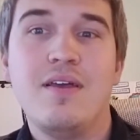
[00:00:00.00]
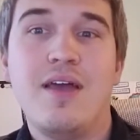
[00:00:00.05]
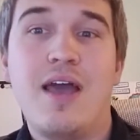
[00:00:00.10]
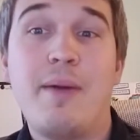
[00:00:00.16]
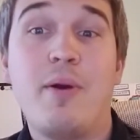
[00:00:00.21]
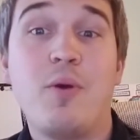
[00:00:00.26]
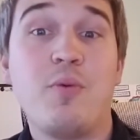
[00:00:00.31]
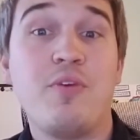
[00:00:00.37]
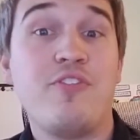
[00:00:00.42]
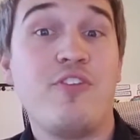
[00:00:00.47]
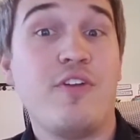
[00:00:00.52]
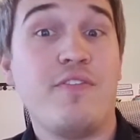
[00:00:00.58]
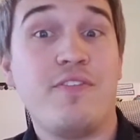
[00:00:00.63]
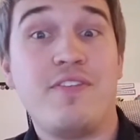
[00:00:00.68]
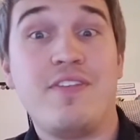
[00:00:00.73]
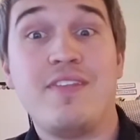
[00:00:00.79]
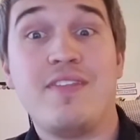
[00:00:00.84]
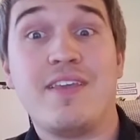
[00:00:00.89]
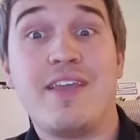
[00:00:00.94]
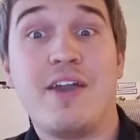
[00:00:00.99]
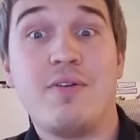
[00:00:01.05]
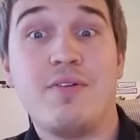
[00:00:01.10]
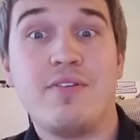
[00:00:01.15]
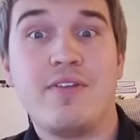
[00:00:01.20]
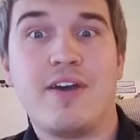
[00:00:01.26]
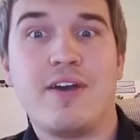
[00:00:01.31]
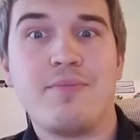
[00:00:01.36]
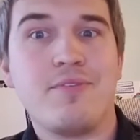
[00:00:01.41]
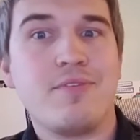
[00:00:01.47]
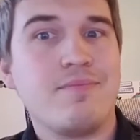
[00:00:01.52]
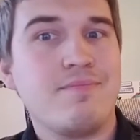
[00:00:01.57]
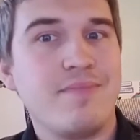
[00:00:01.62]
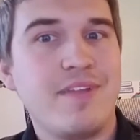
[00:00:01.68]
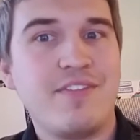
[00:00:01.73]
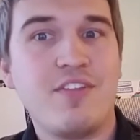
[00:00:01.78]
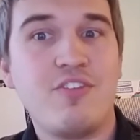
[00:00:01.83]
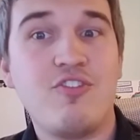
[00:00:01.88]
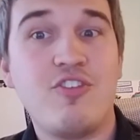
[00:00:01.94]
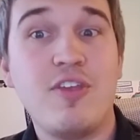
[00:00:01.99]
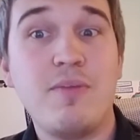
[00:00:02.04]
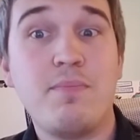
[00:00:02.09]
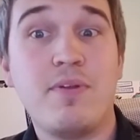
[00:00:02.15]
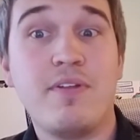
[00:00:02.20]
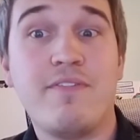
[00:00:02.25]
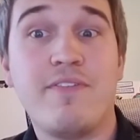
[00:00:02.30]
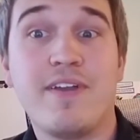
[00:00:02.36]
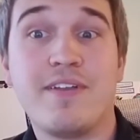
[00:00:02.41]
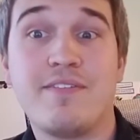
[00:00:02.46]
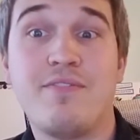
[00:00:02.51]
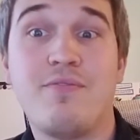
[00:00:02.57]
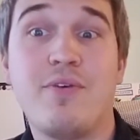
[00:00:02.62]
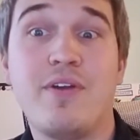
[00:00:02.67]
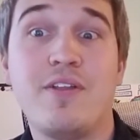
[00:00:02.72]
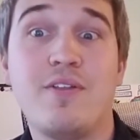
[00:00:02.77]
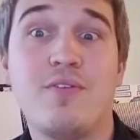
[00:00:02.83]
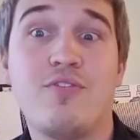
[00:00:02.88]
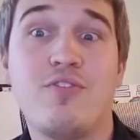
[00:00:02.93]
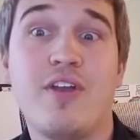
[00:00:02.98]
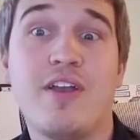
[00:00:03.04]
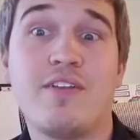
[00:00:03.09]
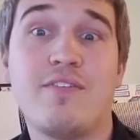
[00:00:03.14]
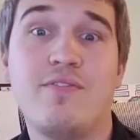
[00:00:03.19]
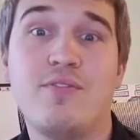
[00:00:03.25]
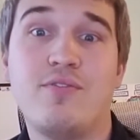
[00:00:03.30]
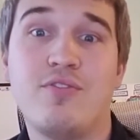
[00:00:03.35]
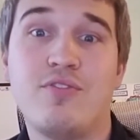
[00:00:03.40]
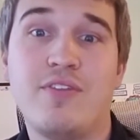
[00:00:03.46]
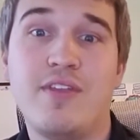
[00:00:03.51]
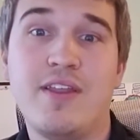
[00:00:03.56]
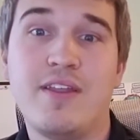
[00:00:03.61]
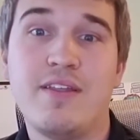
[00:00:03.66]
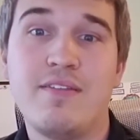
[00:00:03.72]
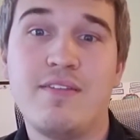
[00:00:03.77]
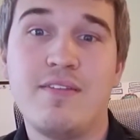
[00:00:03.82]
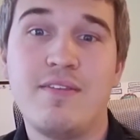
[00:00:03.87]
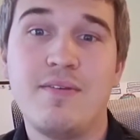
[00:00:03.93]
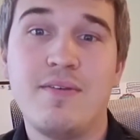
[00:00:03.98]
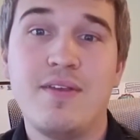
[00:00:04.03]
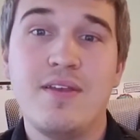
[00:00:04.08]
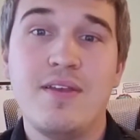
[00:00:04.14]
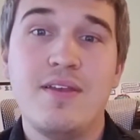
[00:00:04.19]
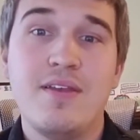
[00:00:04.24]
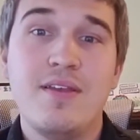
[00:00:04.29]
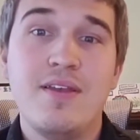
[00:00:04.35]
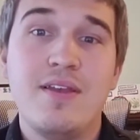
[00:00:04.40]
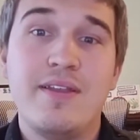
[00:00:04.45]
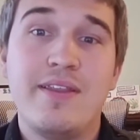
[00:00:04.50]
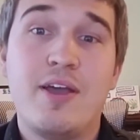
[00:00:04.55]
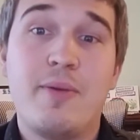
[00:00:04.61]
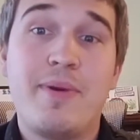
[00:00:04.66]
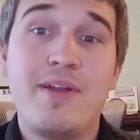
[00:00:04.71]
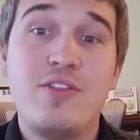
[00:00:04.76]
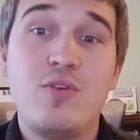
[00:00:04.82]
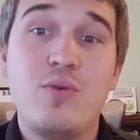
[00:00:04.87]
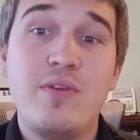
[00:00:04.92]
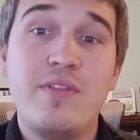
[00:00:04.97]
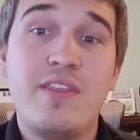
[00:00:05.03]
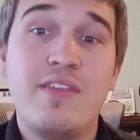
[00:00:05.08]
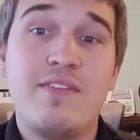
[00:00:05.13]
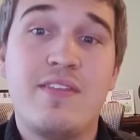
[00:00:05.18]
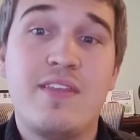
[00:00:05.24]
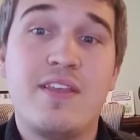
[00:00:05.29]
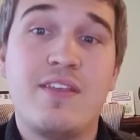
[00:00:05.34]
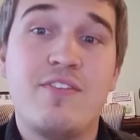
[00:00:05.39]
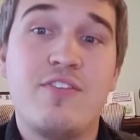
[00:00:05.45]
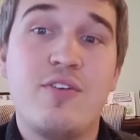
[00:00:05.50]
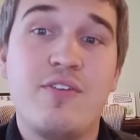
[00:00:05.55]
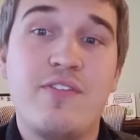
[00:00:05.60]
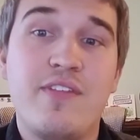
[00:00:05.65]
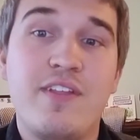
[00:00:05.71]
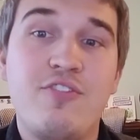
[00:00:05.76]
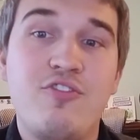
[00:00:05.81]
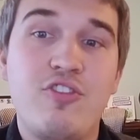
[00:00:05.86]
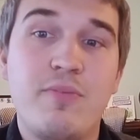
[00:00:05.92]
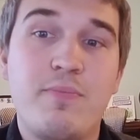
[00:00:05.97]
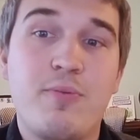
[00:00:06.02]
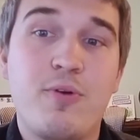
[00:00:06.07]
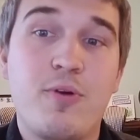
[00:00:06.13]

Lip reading: How about resurfacing the countertops? That's a cheap but effective way to attract future tenants. Now, by doing these things, you're essentially